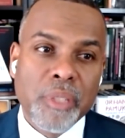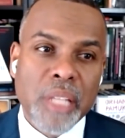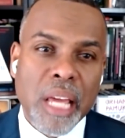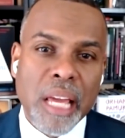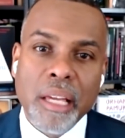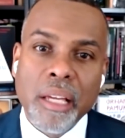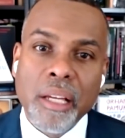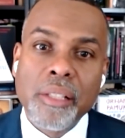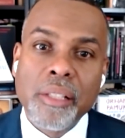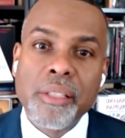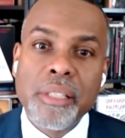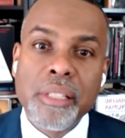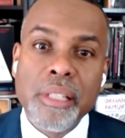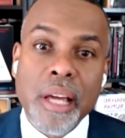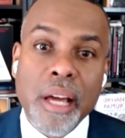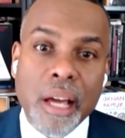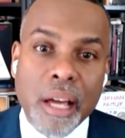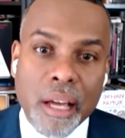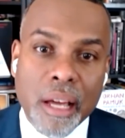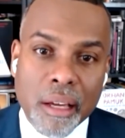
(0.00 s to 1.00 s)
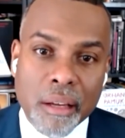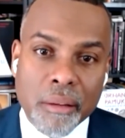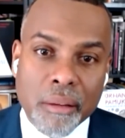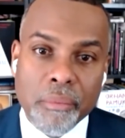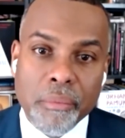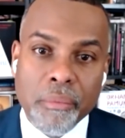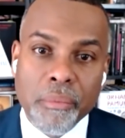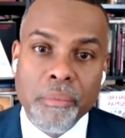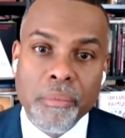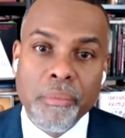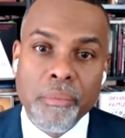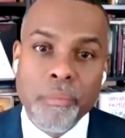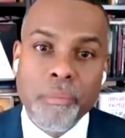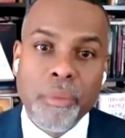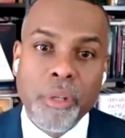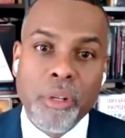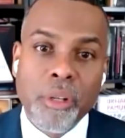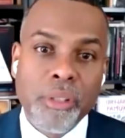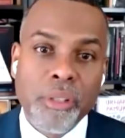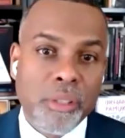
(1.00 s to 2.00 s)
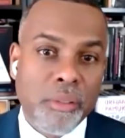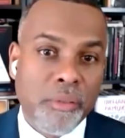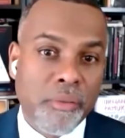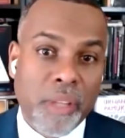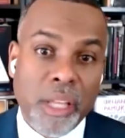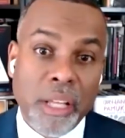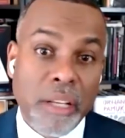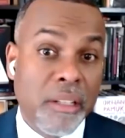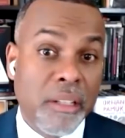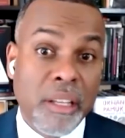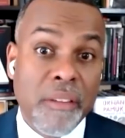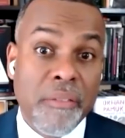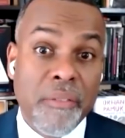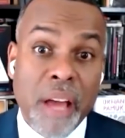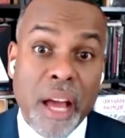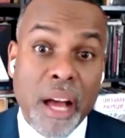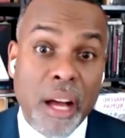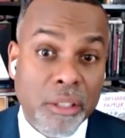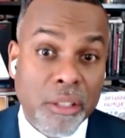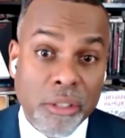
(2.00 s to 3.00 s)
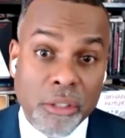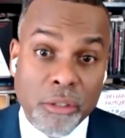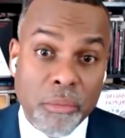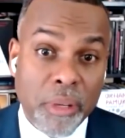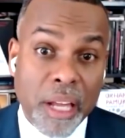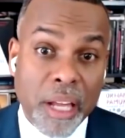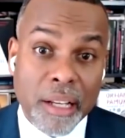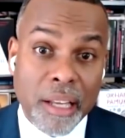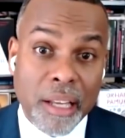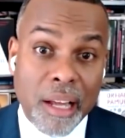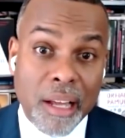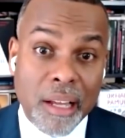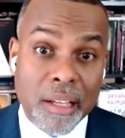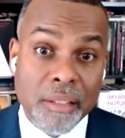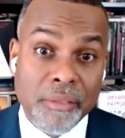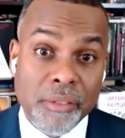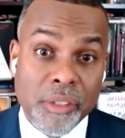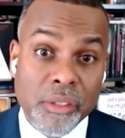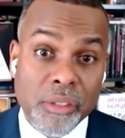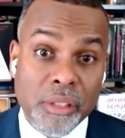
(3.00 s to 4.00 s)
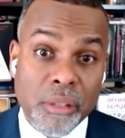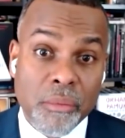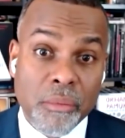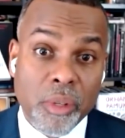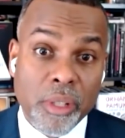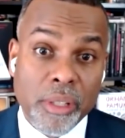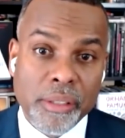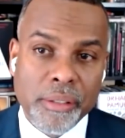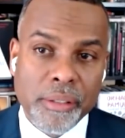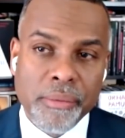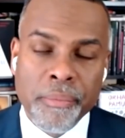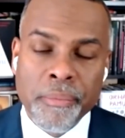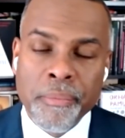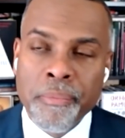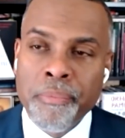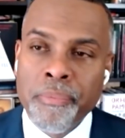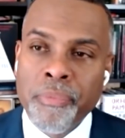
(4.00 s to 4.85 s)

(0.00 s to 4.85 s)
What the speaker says: taking its time because they devalued Black lives in some ways.